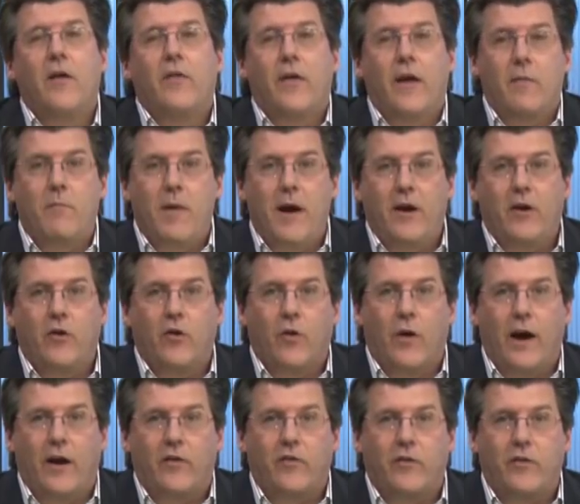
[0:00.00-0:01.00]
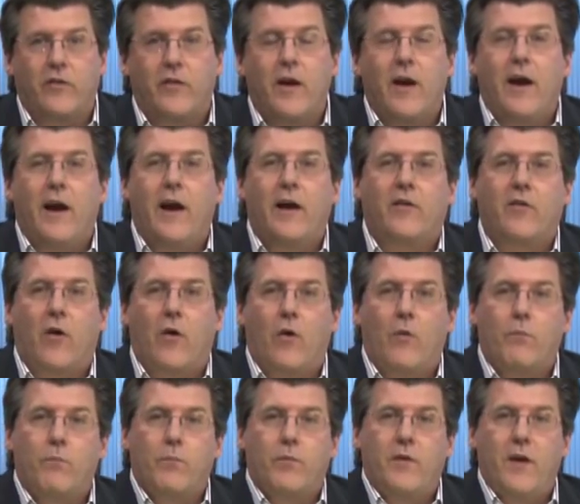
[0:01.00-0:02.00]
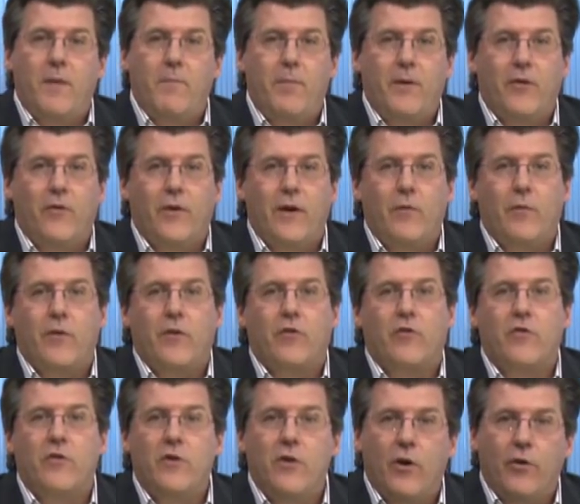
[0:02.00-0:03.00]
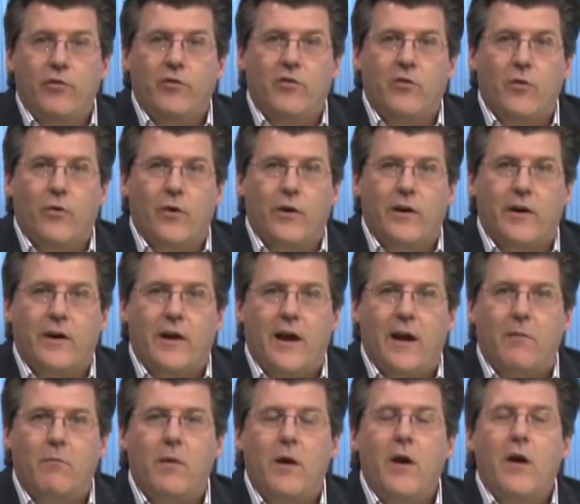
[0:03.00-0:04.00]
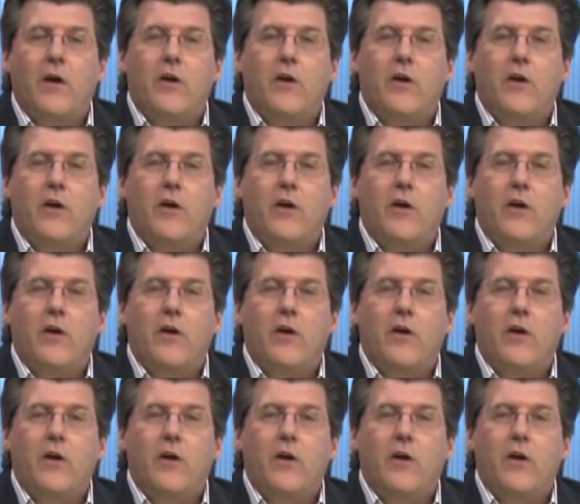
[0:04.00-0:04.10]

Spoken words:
They make corrections. It's typically when there's no scoring in a game,